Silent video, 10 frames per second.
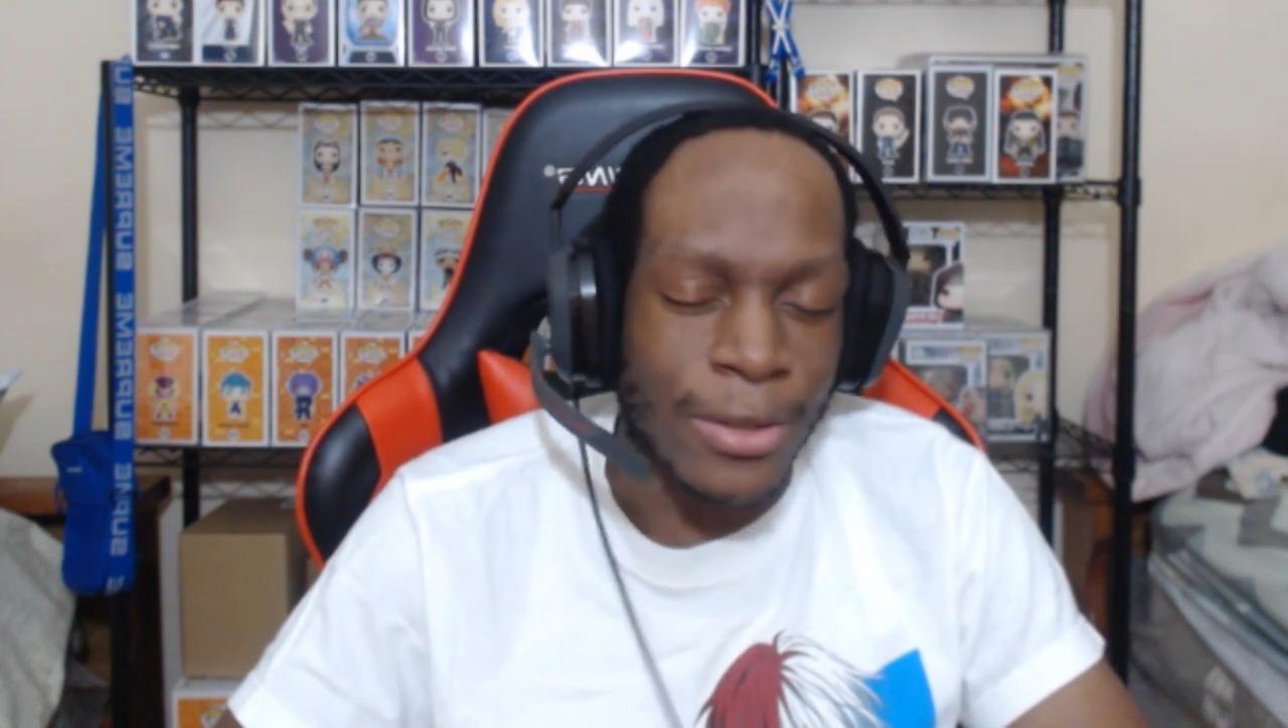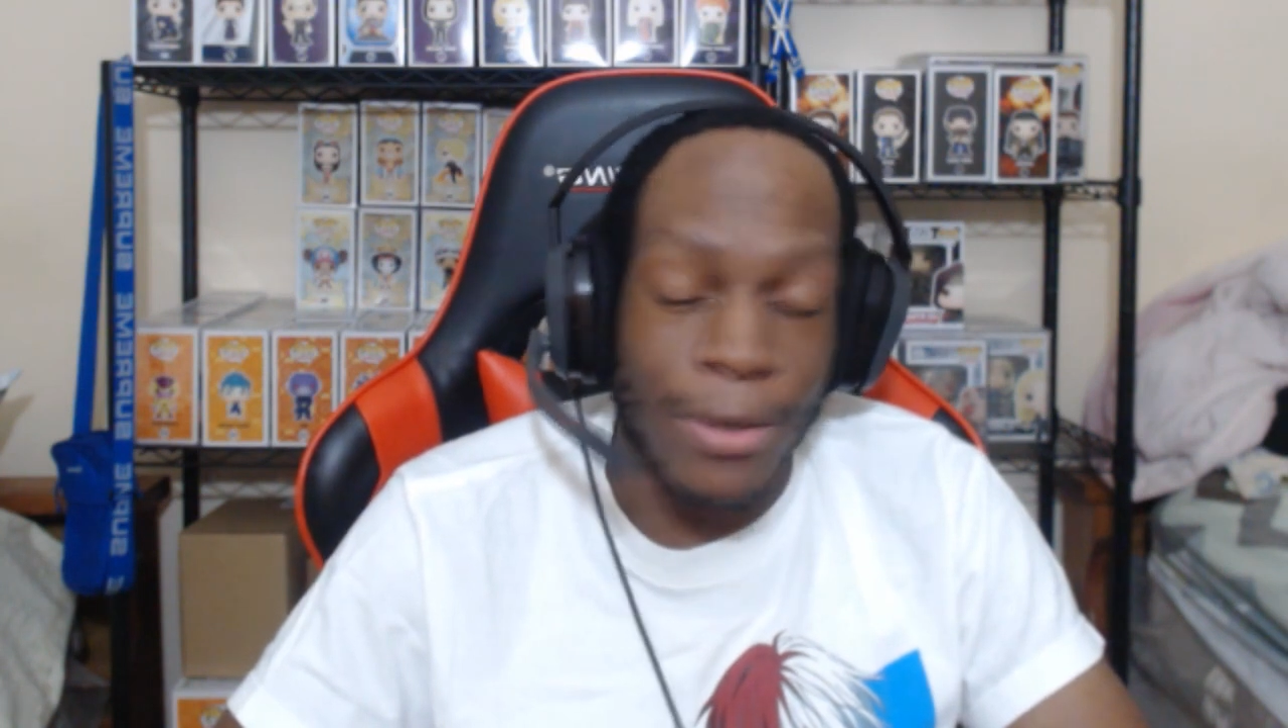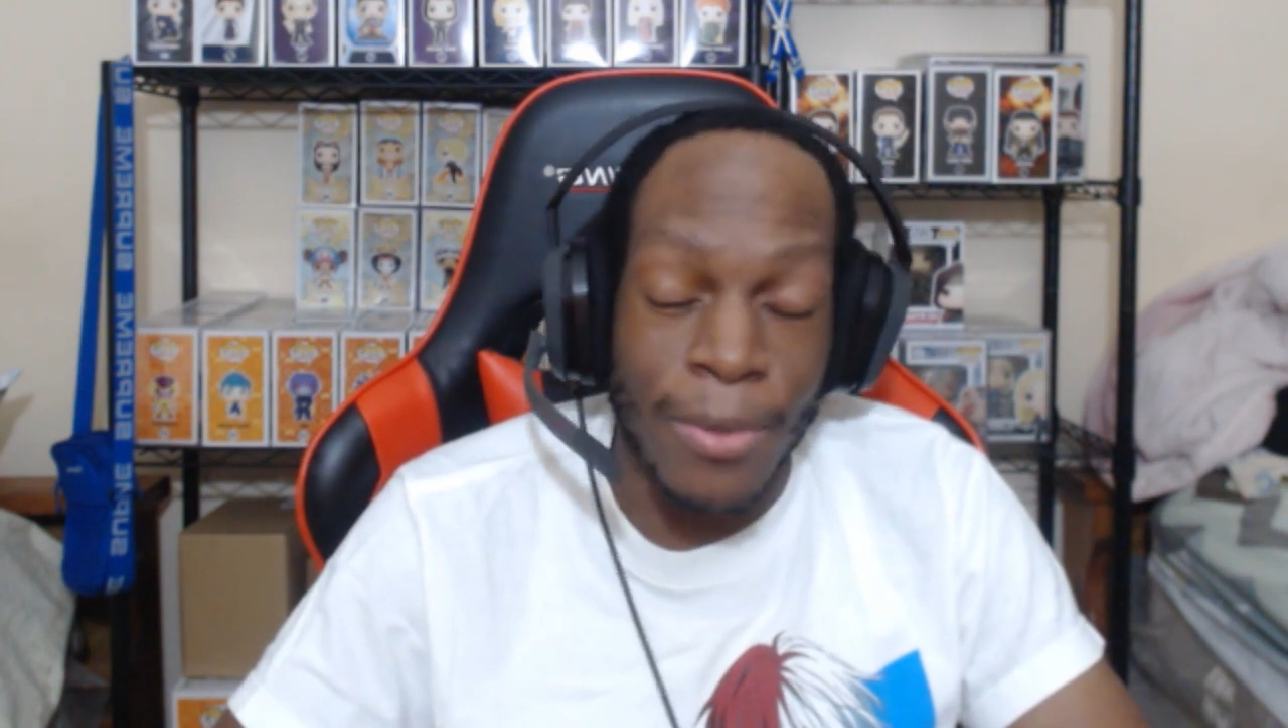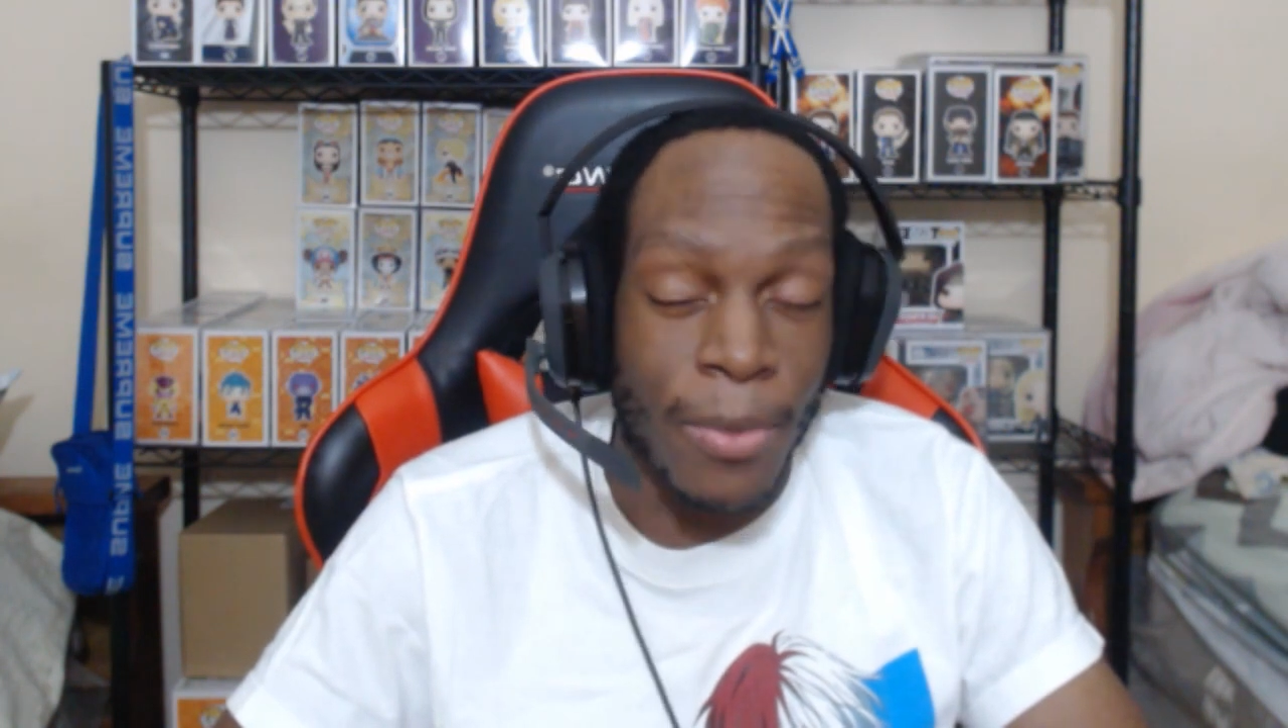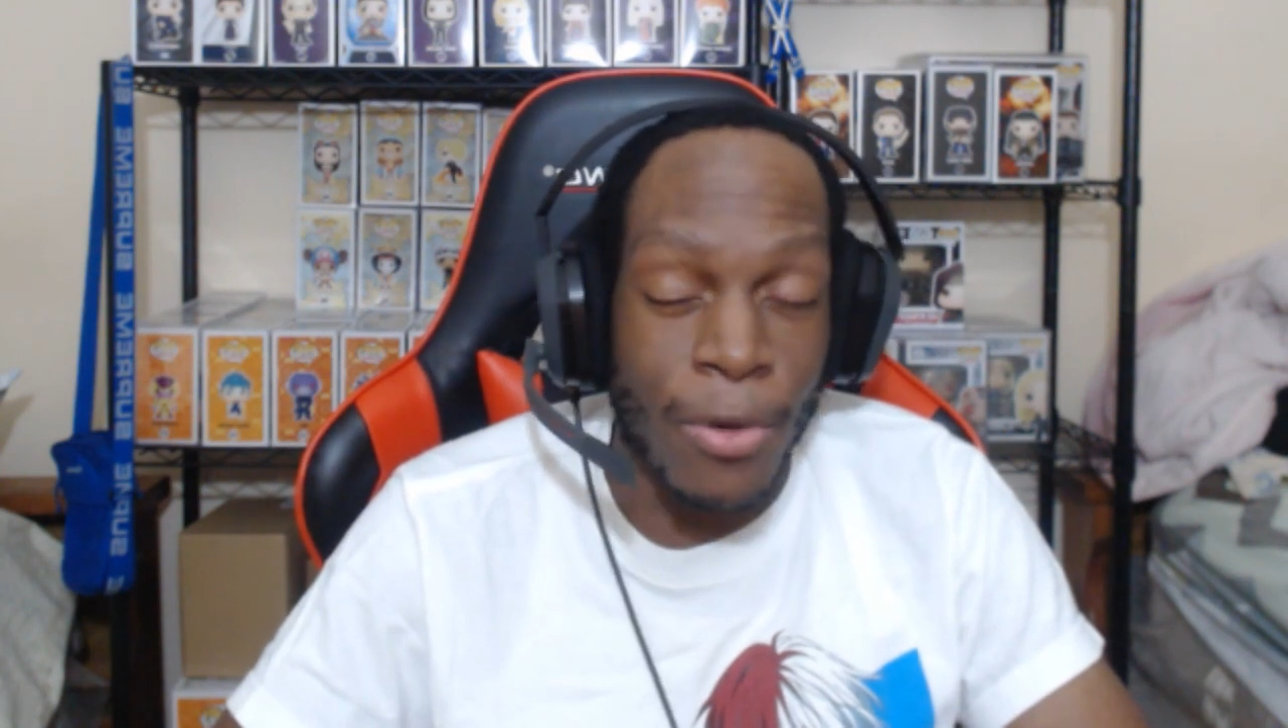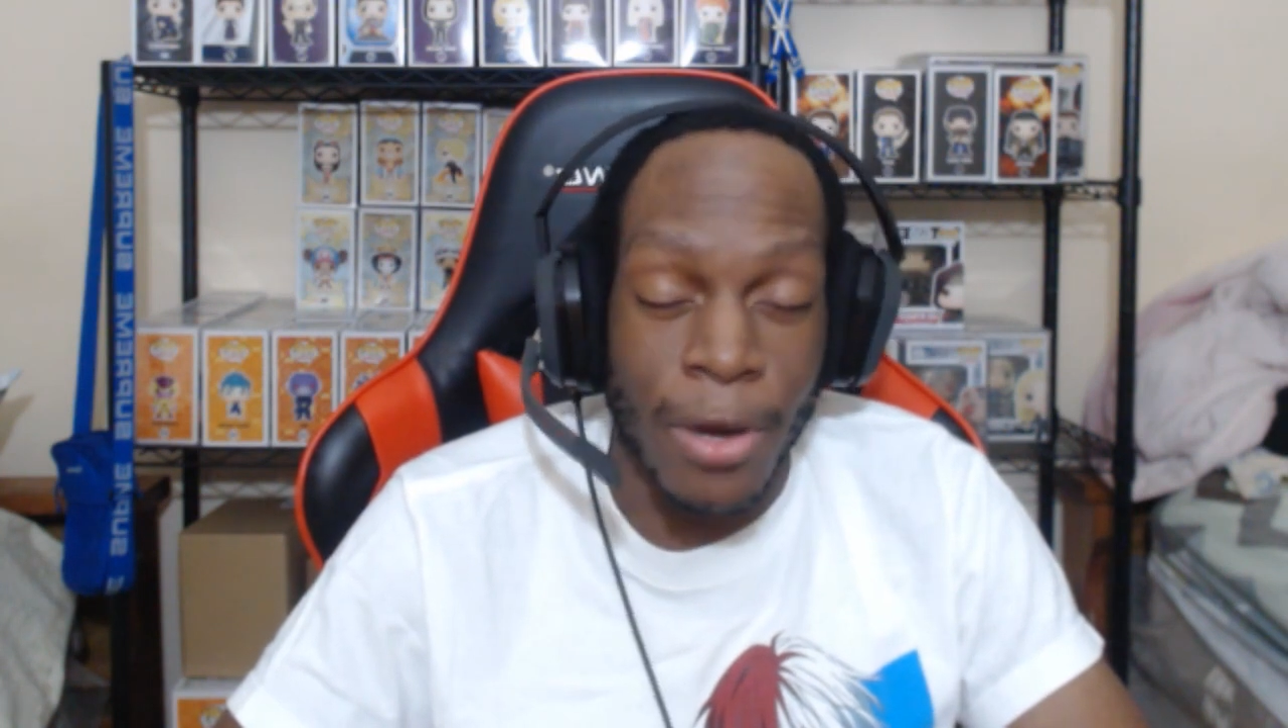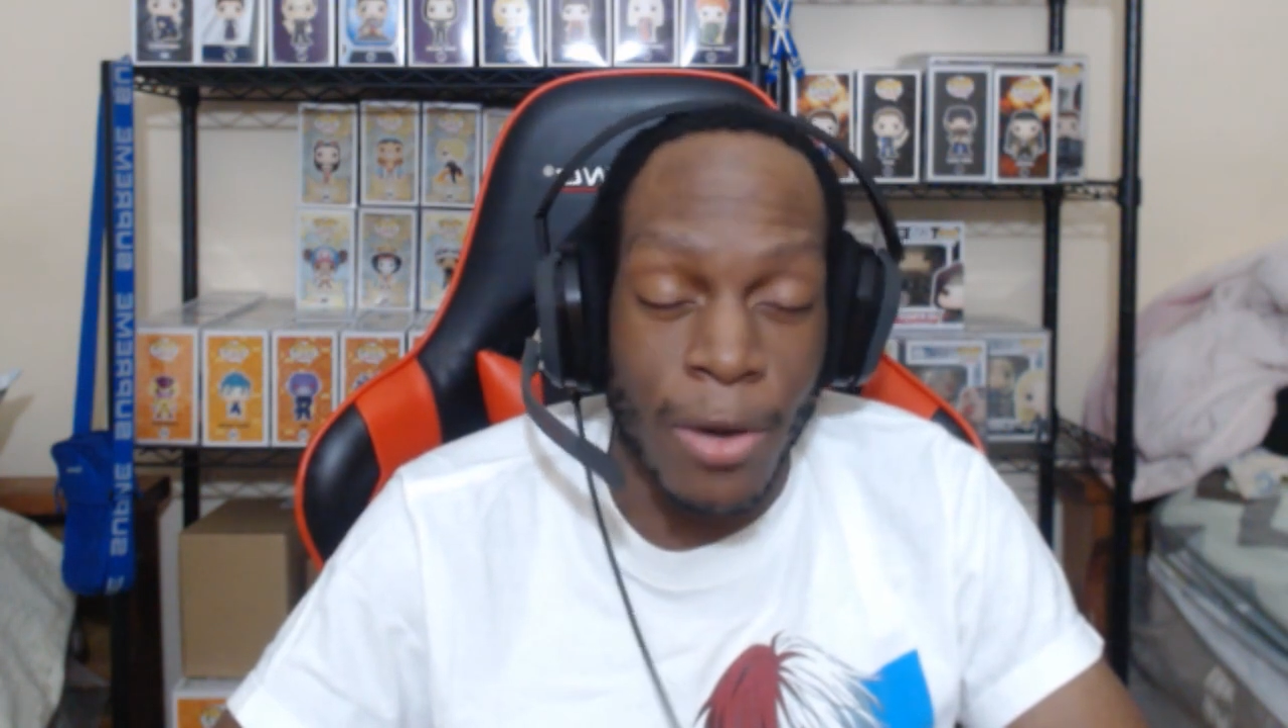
can remember